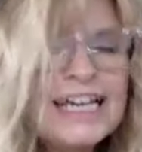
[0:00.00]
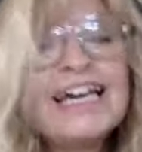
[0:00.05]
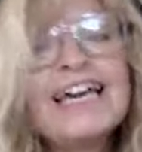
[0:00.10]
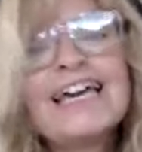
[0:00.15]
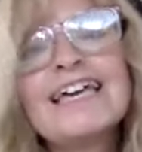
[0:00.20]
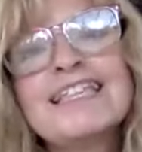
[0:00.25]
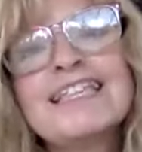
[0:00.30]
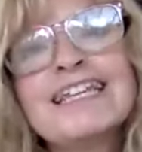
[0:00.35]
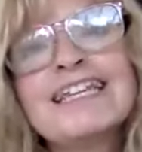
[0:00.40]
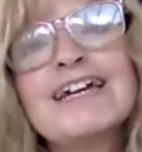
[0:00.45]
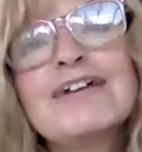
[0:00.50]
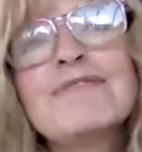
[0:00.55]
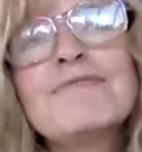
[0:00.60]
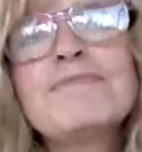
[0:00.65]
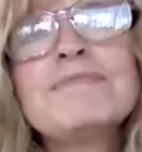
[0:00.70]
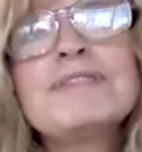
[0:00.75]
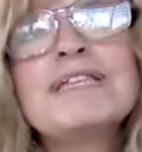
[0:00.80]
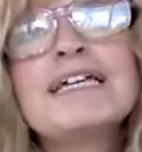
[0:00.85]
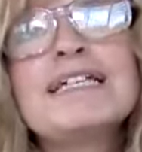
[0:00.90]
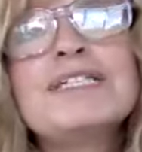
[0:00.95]
And then I
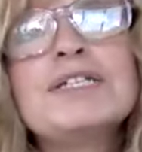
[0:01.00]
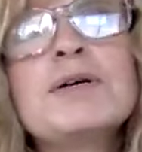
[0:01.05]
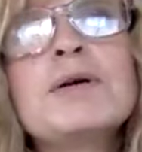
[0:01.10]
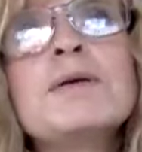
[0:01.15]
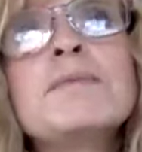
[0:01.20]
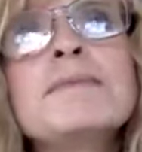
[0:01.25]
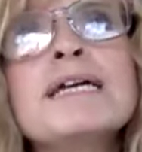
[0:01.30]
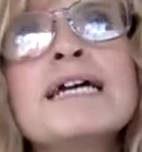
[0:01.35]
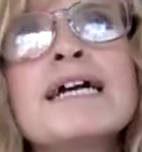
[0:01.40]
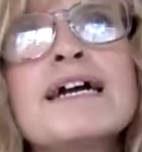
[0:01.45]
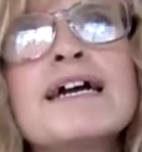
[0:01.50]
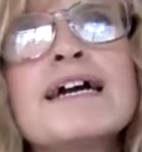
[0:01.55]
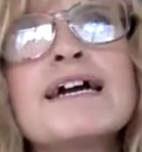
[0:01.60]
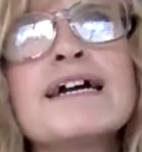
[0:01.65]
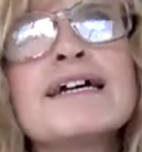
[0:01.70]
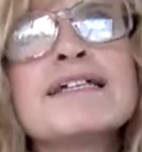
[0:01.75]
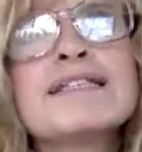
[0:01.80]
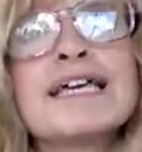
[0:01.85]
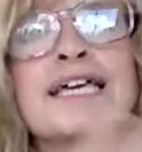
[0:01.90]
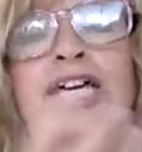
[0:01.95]
they told me I
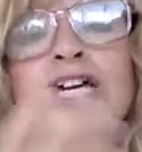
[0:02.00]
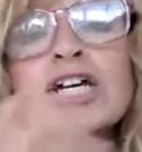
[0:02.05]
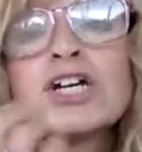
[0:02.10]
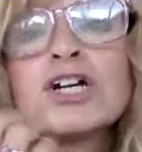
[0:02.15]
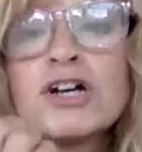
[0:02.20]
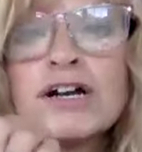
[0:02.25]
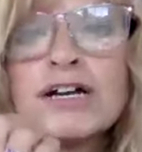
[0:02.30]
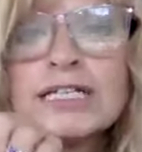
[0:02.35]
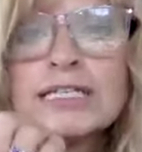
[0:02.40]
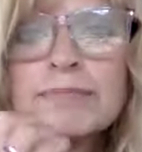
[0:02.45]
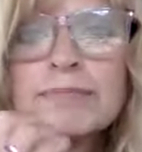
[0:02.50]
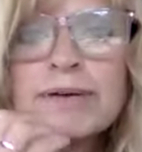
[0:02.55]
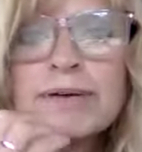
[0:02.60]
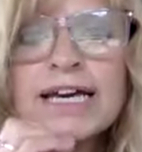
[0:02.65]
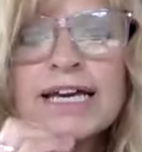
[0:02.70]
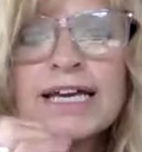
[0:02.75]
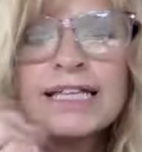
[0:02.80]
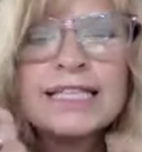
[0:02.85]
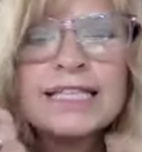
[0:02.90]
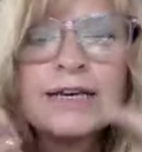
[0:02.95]
had like a
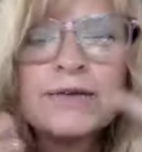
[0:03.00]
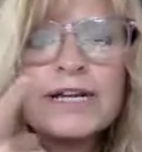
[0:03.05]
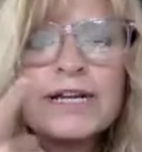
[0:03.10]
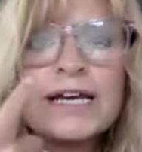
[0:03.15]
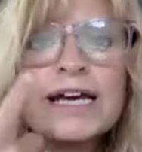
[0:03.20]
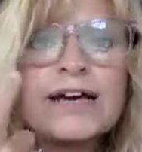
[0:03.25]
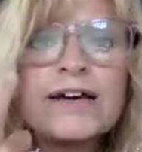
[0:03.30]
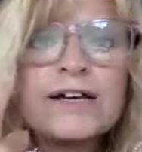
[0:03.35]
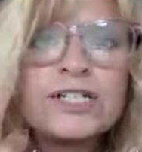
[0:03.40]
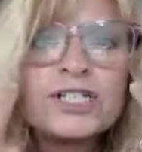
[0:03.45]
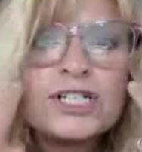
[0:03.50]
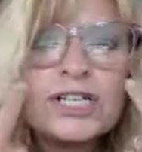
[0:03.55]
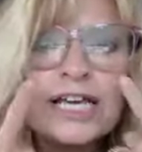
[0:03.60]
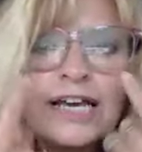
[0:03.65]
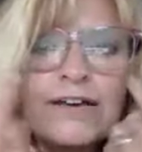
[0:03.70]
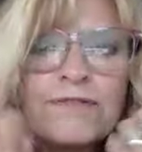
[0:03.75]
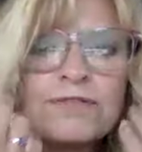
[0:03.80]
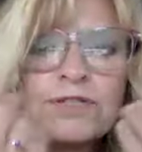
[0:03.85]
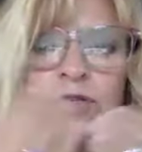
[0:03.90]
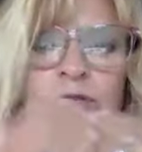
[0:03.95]
crossbite and they would actually
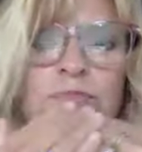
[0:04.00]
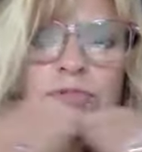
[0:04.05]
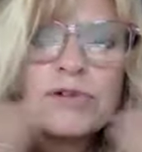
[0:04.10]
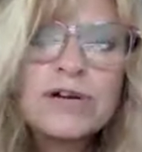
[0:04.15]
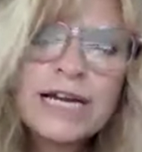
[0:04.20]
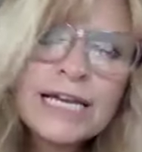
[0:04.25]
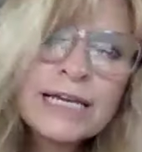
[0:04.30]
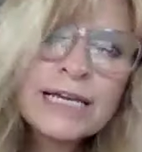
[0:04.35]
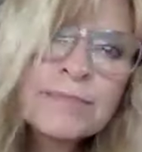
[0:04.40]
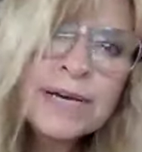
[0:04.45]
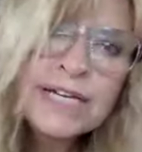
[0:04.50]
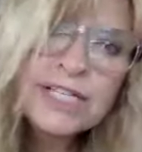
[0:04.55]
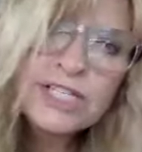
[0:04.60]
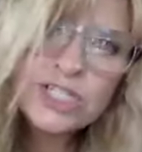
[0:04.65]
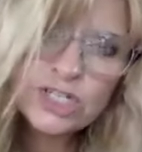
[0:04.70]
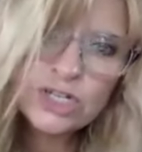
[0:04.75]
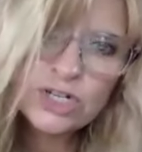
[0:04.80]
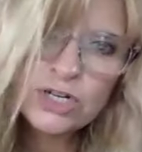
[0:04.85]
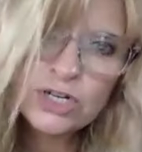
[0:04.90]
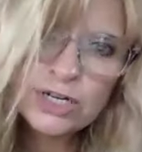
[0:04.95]
have to break my
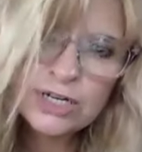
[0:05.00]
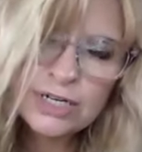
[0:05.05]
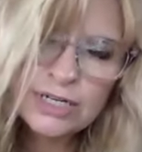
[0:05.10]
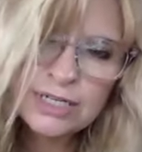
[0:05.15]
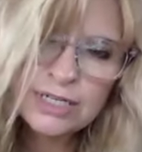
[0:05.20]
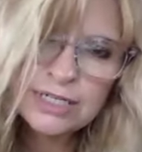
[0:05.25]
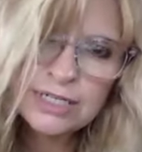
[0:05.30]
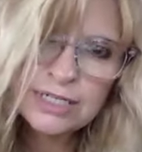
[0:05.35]
jaw